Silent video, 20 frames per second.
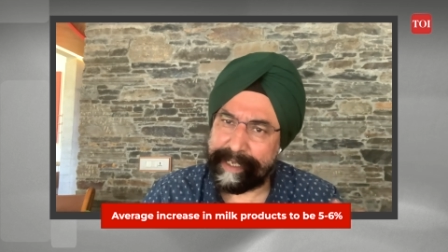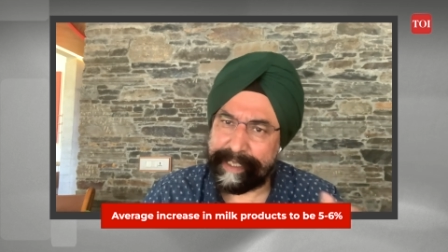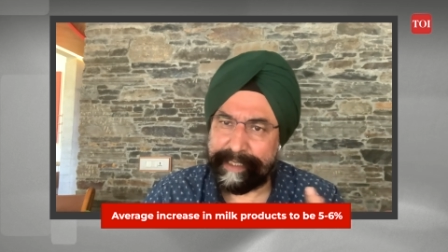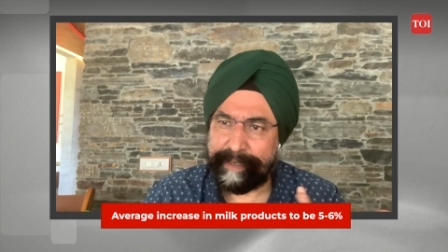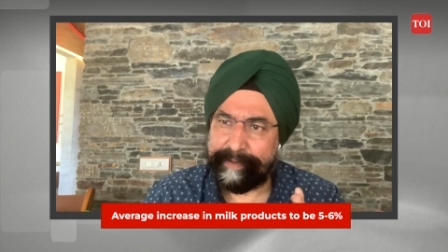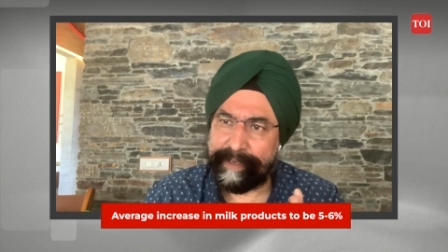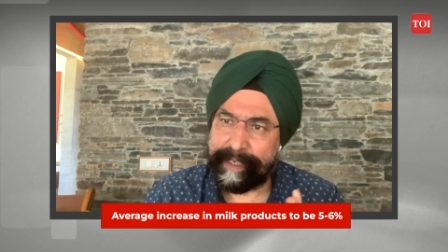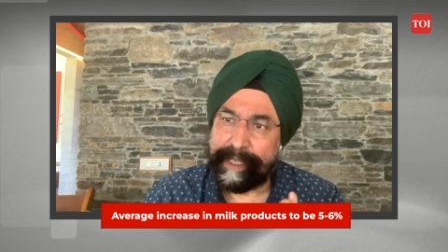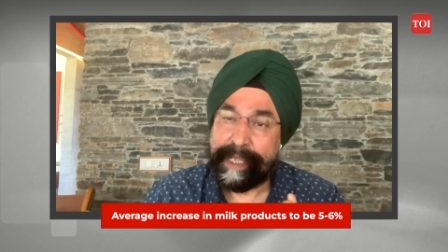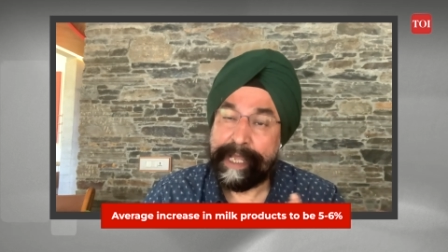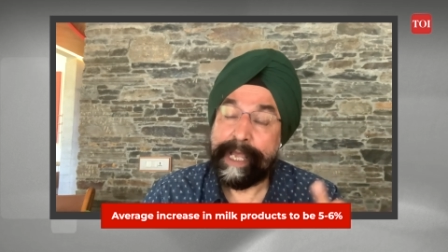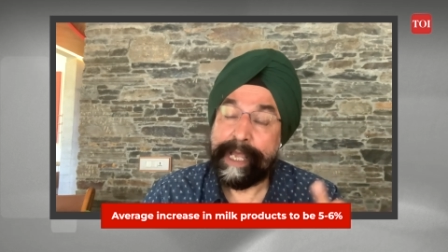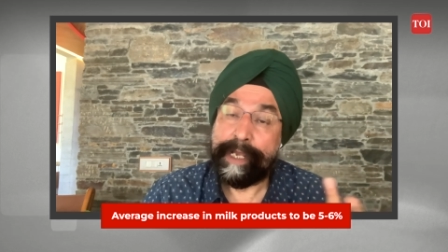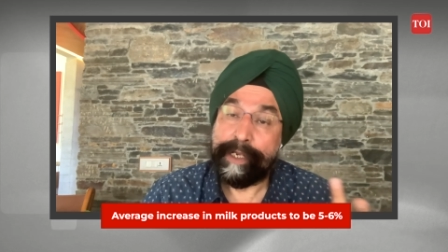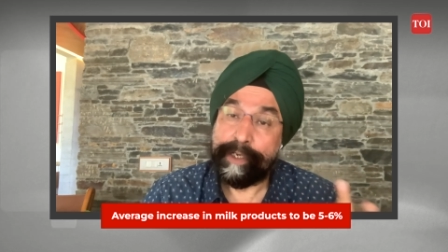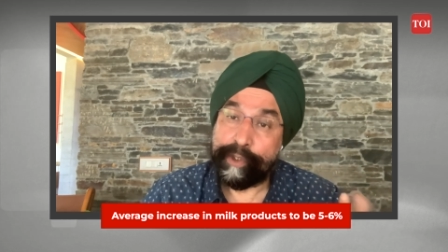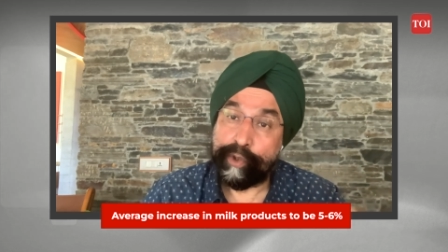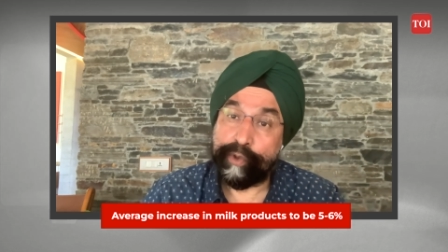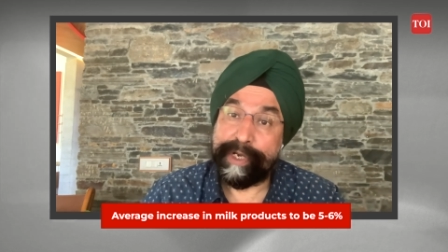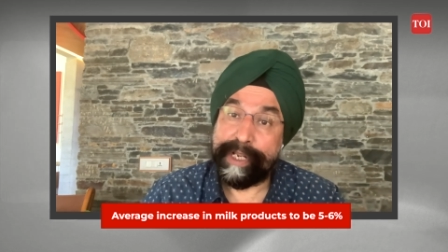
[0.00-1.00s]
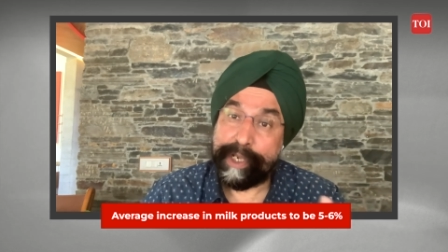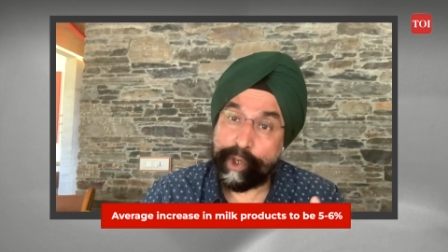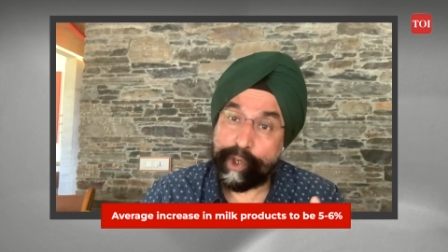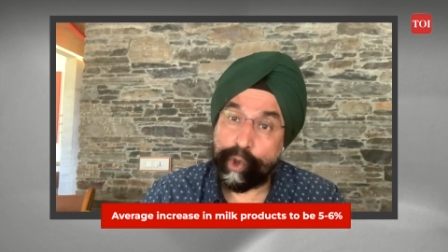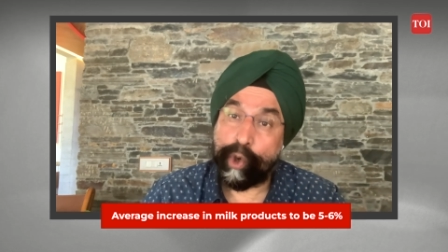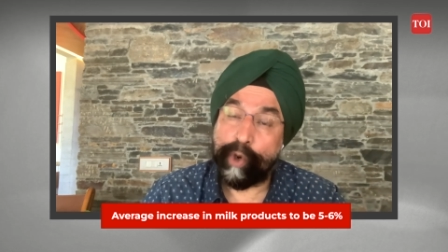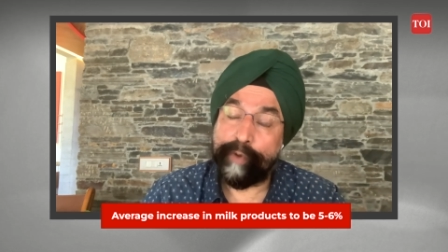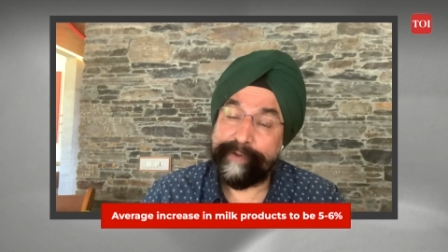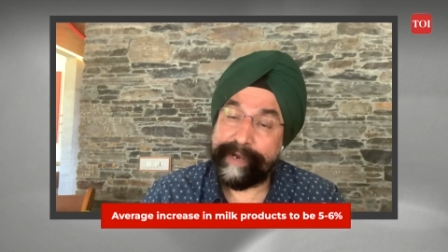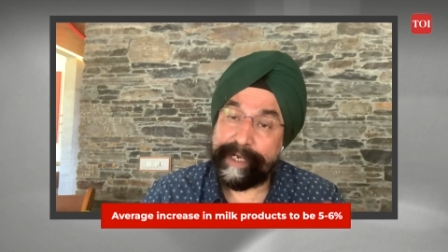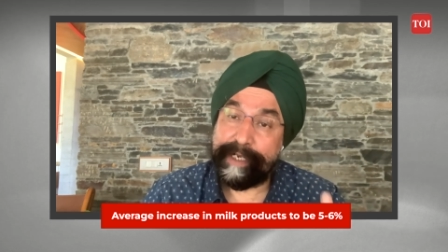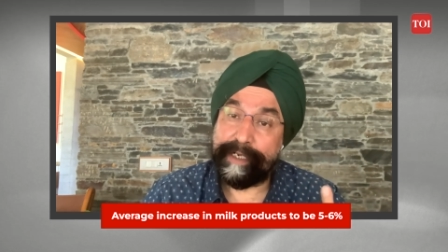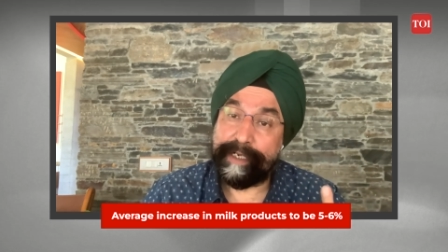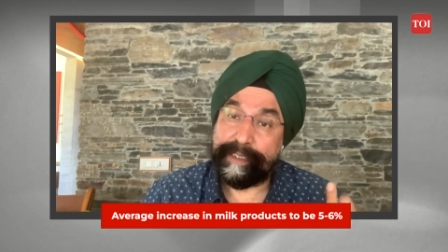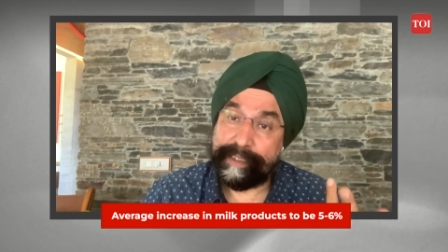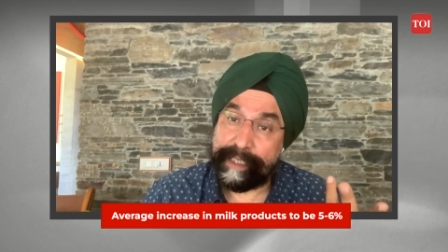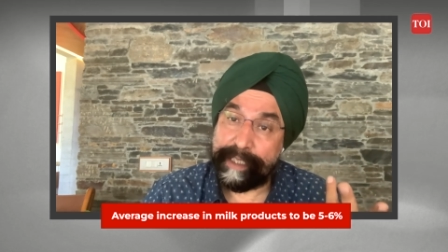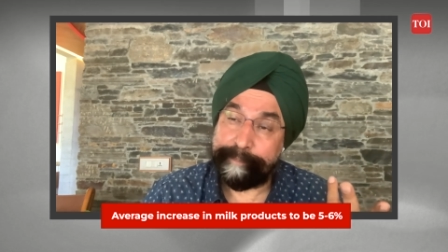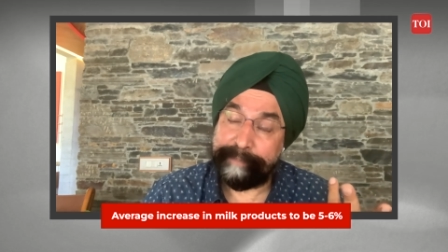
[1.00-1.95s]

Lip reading: other way. During COVID,